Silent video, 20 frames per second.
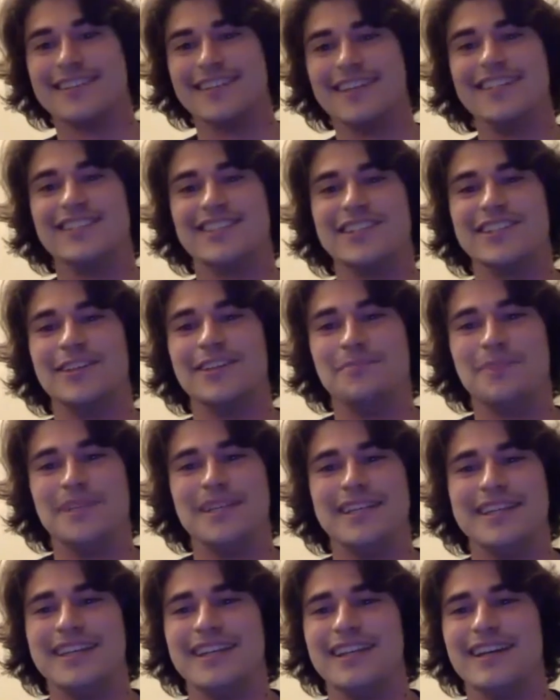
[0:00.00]
is going to
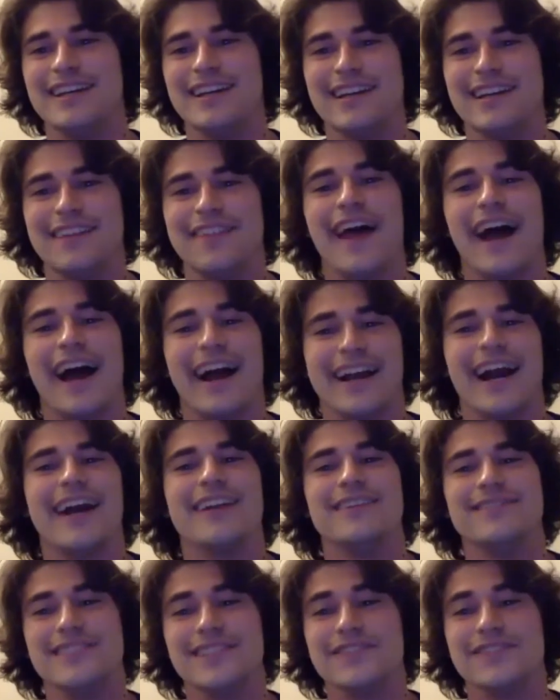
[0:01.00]
be that
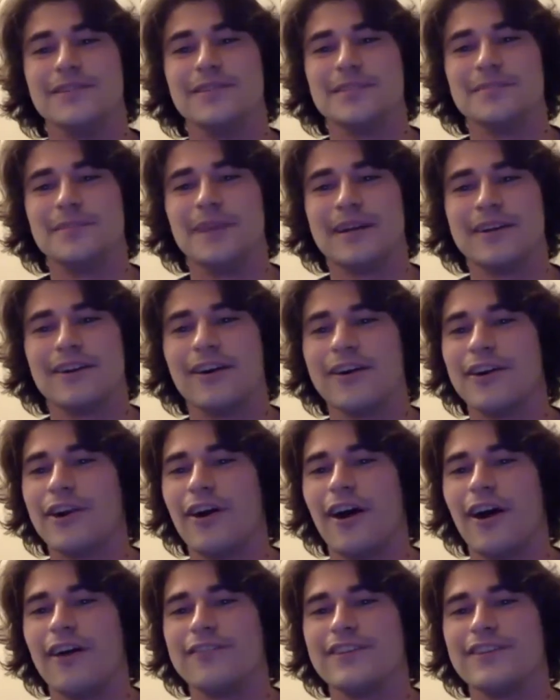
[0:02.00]
kind of difference maker on
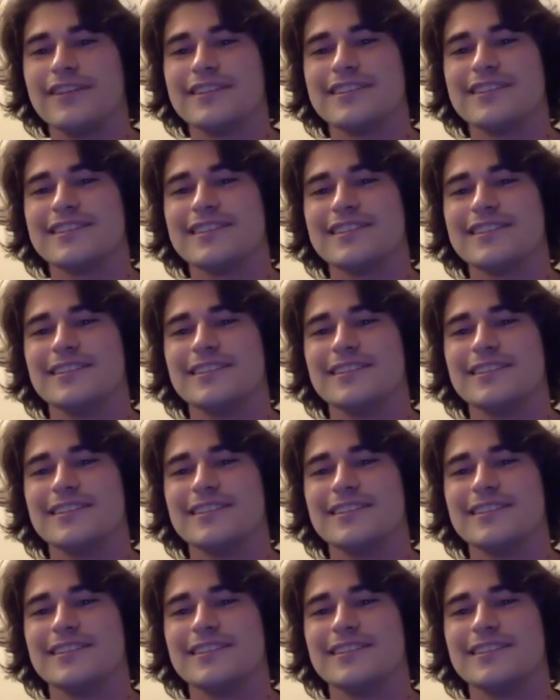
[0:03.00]
our offense